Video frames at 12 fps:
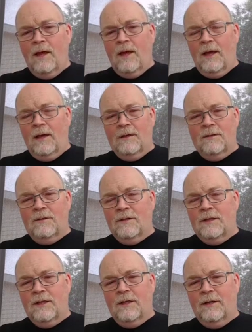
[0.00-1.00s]

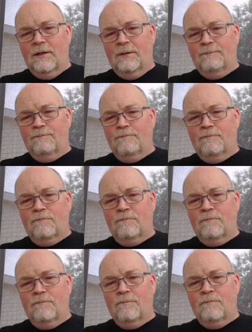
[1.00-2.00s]
and um,
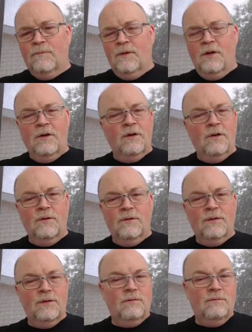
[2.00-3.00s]
here it
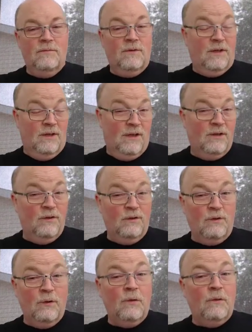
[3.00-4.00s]
goes,
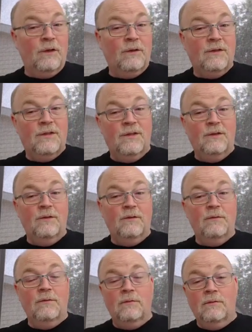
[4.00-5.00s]
continues growing
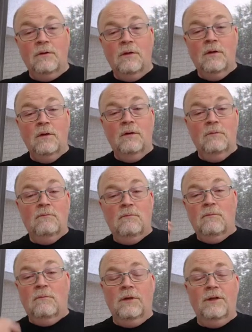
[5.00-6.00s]
to
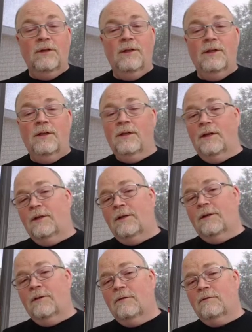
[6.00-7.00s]
like, uh, I
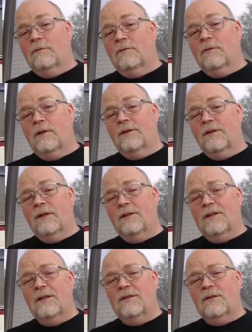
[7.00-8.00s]
think
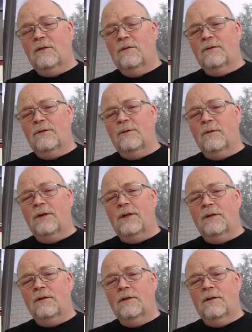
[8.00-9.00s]
it hits over
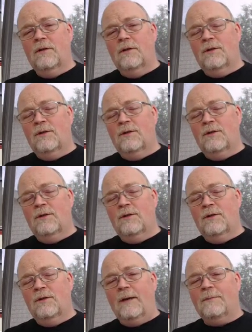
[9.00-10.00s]
20, 20
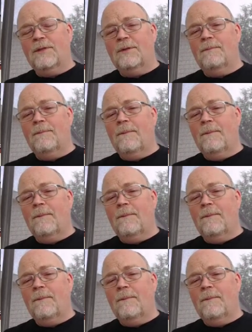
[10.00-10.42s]
milliamps.